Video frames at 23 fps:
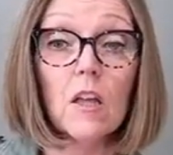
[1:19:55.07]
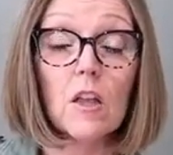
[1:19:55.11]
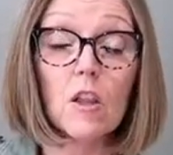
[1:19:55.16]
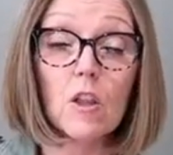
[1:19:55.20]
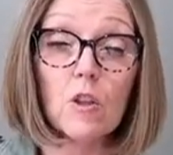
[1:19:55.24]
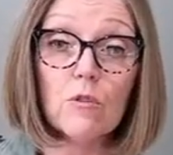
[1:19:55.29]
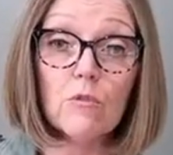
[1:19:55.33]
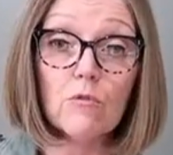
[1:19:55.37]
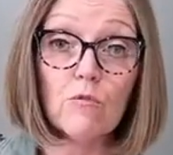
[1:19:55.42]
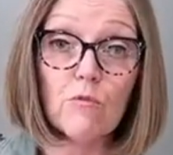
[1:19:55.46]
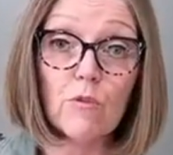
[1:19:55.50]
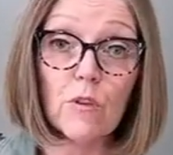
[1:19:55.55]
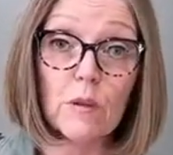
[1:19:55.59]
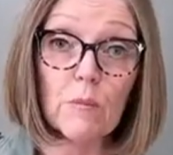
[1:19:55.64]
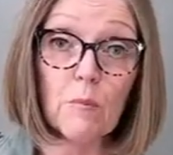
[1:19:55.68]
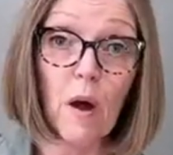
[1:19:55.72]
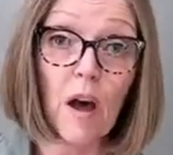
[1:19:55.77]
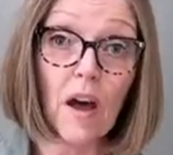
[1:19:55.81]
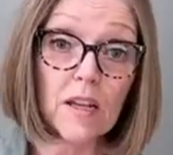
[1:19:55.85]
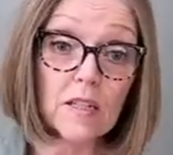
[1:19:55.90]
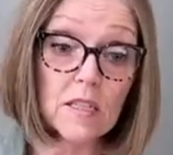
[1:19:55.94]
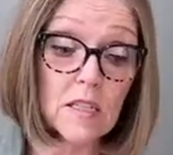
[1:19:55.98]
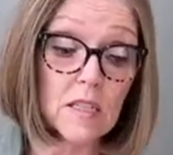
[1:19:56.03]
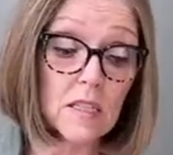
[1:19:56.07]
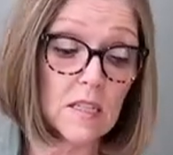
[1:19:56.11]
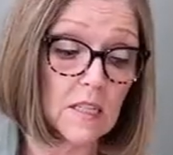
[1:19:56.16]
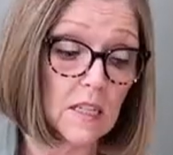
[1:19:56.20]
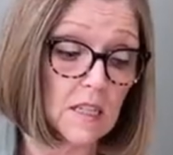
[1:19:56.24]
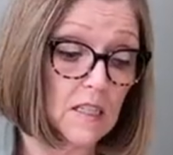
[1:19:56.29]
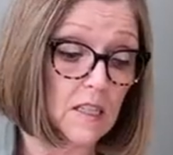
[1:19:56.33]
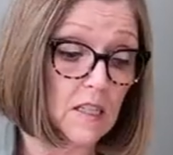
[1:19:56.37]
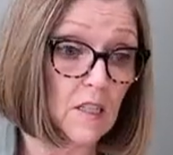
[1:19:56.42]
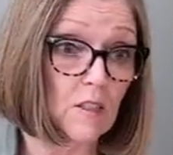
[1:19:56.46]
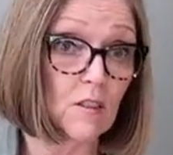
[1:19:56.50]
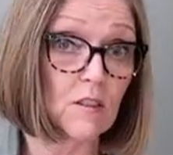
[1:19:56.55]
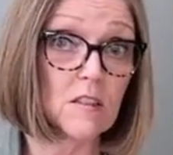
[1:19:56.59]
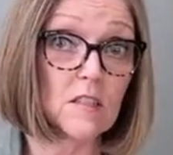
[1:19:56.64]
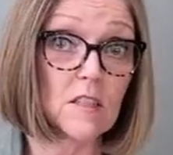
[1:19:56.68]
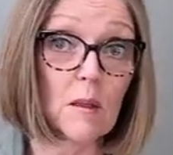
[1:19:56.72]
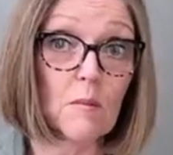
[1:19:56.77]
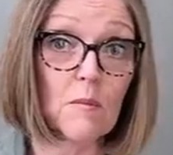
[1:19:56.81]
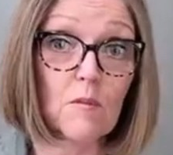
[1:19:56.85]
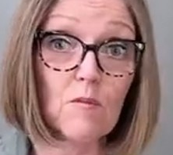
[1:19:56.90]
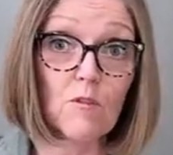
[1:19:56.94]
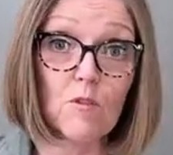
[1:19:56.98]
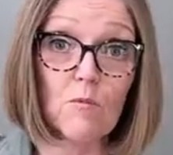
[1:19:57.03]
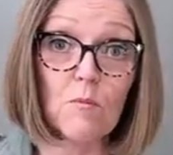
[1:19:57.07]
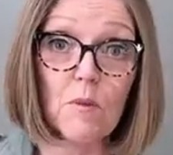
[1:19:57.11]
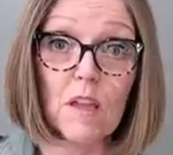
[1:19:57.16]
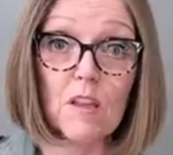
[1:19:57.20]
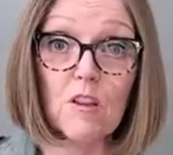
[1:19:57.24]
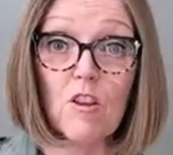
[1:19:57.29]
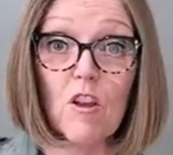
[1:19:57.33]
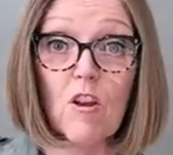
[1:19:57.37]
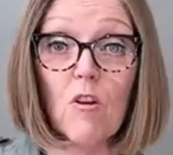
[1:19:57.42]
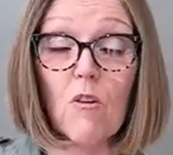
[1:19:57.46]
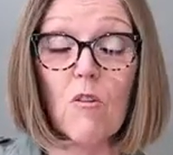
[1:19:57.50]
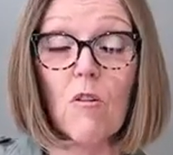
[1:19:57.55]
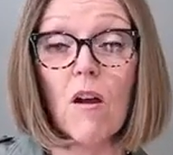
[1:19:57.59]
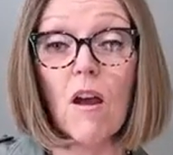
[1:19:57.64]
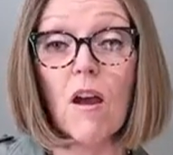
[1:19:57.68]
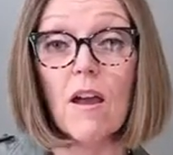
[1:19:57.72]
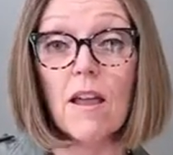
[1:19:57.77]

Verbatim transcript: gluten-free pasta, and as some of you may know,